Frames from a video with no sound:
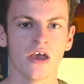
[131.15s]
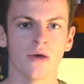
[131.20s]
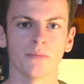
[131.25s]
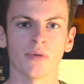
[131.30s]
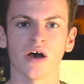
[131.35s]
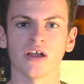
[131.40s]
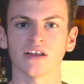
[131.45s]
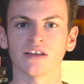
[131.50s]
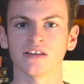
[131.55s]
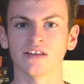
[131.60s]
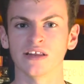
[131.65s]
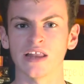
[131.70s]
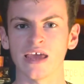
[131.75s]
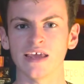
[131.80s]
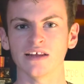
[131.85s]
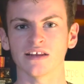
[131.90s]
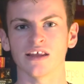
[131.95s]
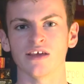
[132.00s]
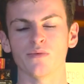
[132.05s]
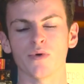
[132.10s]
but
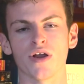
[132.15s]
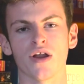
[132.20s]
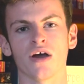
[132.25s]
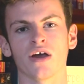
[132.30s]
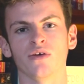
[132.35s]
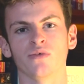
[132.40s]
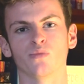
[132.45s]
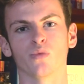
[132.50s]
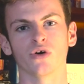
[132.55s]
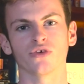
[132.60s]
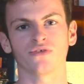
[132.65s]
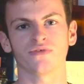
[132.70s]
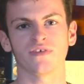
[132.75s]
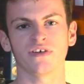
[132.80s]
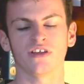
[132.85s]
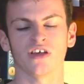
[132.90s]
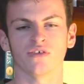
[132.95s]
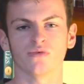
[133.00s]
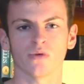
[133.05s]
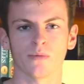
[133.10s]
lately when I watch
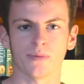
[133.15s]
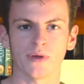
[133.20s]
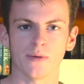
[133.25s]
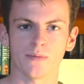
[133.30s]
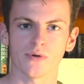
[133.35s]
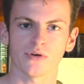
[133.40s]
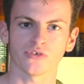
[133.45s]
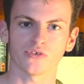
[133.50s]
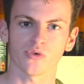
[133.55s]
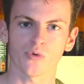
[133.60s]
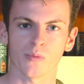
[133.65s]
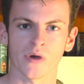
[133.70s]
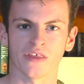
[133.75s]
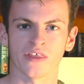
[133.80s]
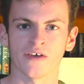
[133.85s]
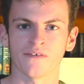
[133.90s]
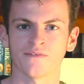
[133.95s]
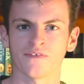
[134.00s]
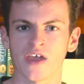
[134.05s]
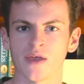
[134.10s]
videos where people are talking about
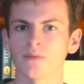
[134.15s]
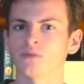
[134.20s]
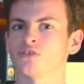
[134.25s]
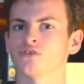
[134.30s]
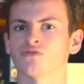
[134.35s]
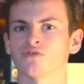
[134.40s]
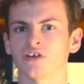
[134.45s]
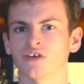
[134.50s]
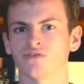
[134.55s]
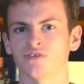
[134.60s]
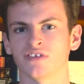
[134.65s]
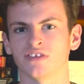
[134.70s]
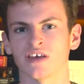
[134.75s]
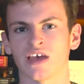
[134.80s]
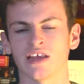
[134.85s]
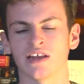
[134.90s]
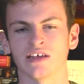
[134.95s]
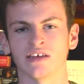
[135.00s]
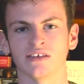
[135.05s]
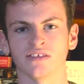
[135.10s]
their famous Greek
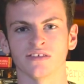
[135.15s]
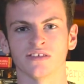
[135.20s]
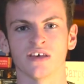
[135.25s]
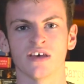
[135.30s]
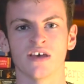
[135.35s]
retellings,